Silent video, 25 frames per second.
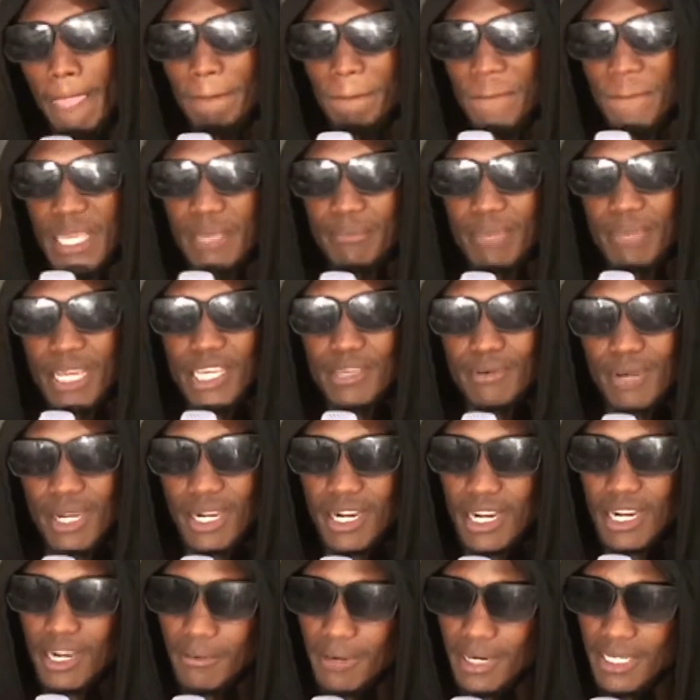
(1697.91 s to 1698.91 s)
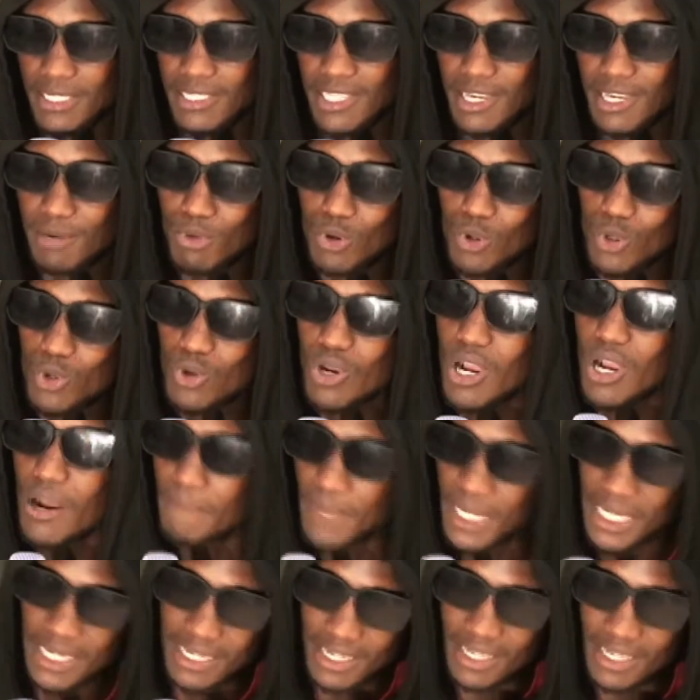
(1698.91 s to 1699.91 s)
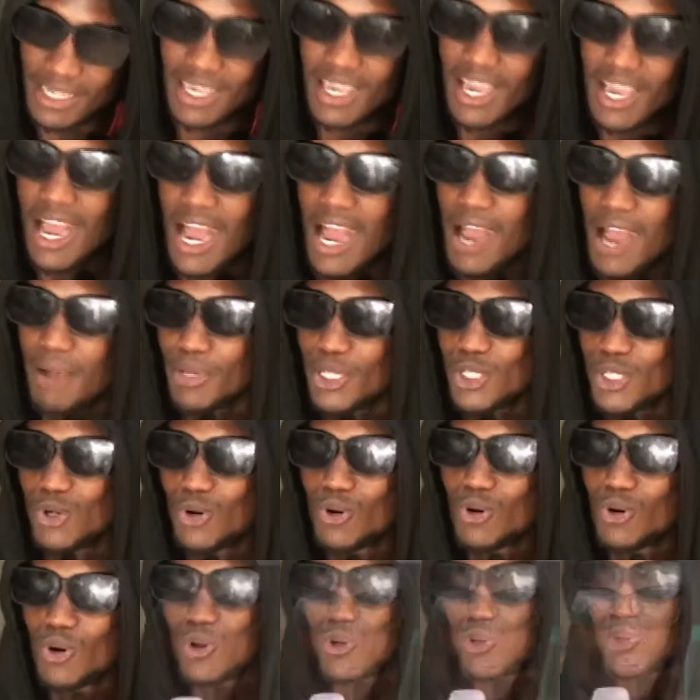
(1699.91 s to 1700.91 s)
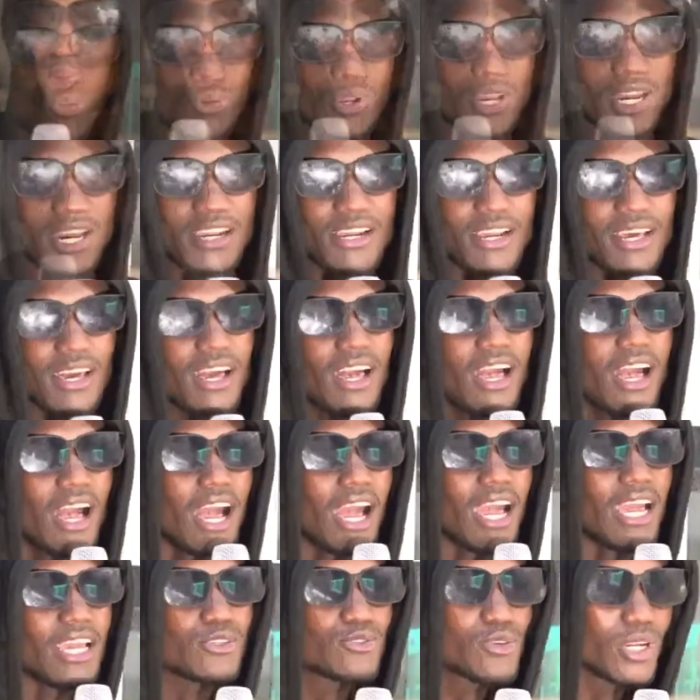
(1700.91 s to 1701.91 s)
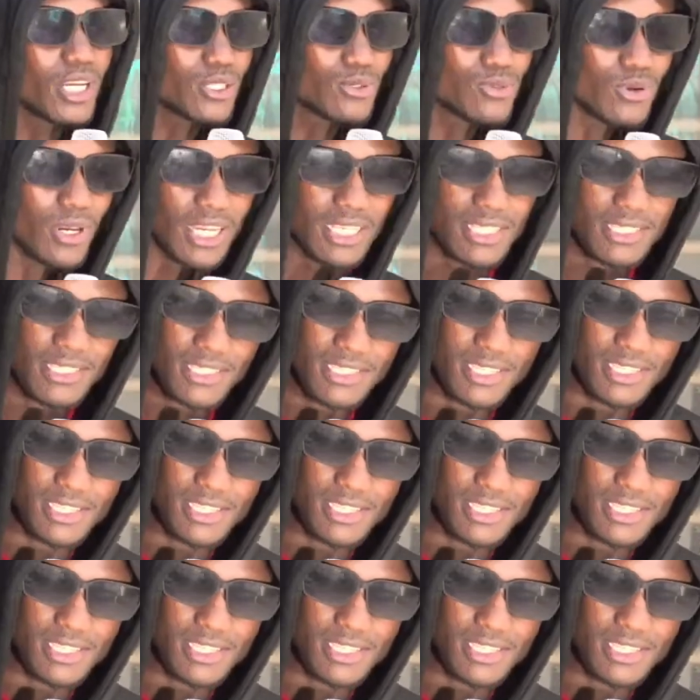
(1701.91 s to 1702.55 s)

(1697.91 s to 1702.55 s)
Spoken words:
maybe ahibagaba some good kamane abeshongoro Uganda. I tried to ask